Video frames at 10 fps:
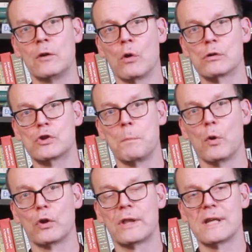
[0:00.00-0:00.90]
Those
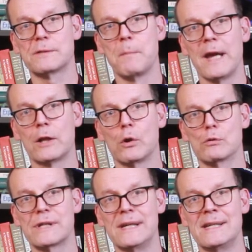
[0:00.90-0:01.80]
supporters make
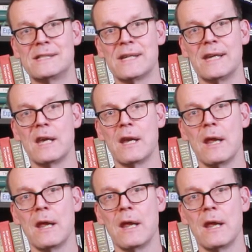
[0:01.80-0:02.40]
those easy